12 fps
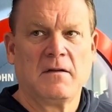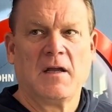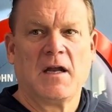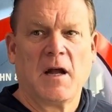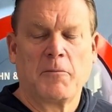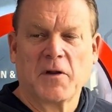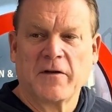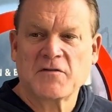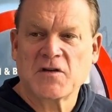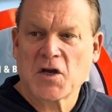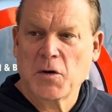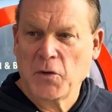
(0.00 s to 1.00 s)
it
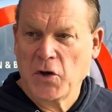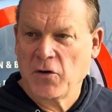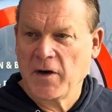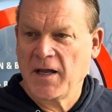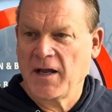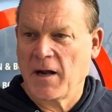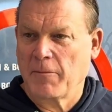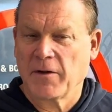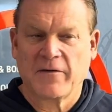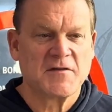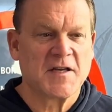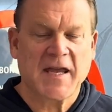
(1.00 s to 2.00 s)
uplifts the community. It
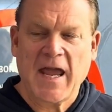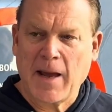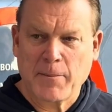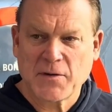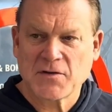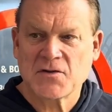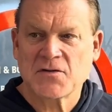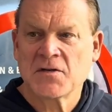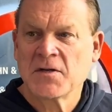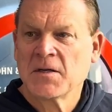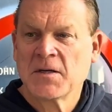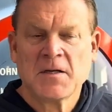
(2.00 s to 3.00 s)
uplifts the campus.
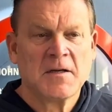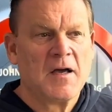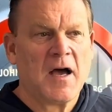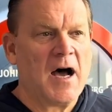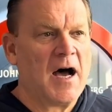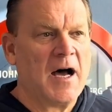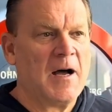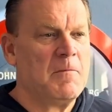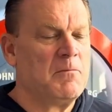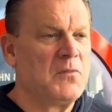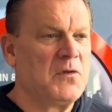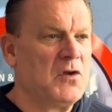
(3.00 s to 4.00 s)

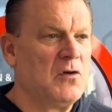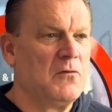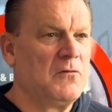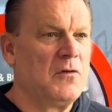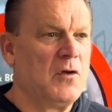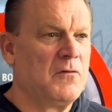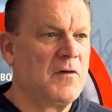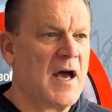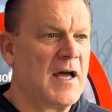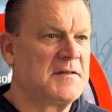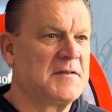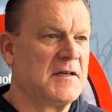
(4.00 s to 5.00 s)
You've
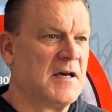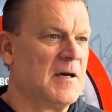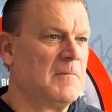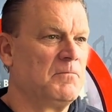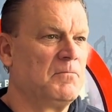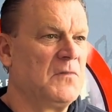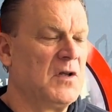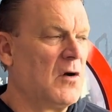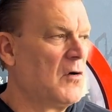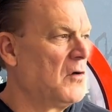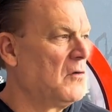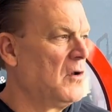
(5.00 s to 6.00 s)
got you
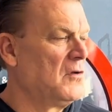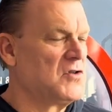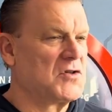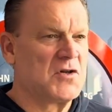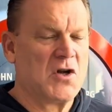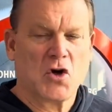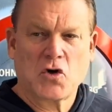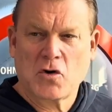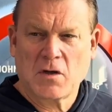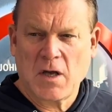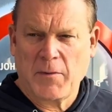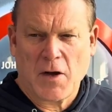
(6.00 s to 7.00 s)
know, just
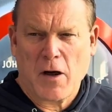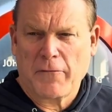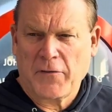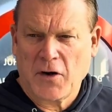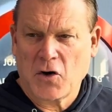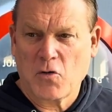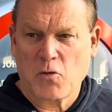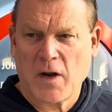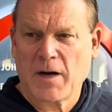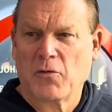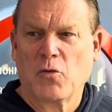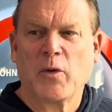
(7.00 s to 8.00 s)
coming off an
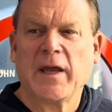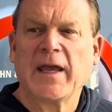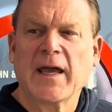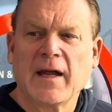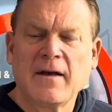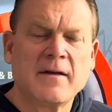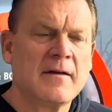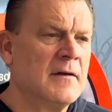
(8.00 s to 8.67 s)
incredible weekend